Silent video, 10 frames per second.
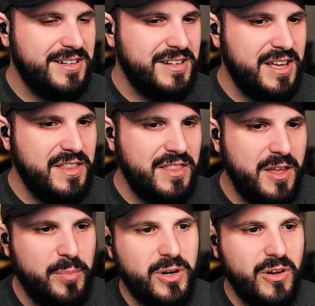And then
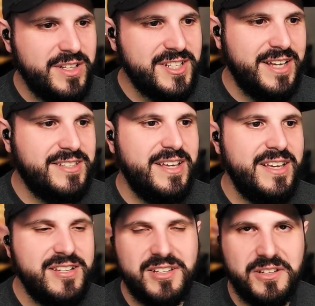they put all these
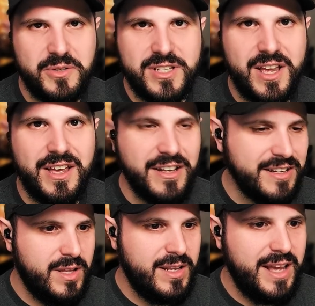ideas into his
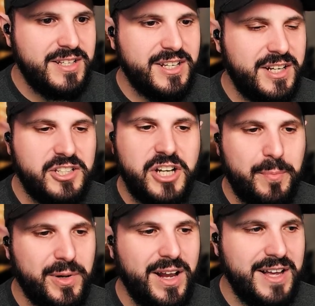head. Now he's gonna
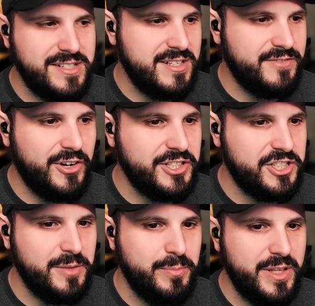jeopardize this
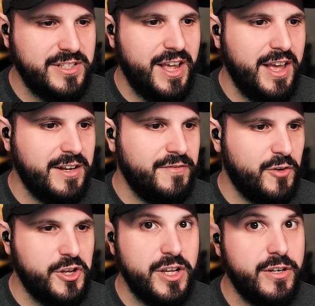friendship he's had
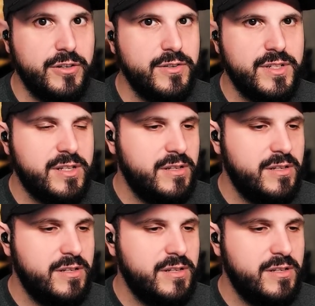for years.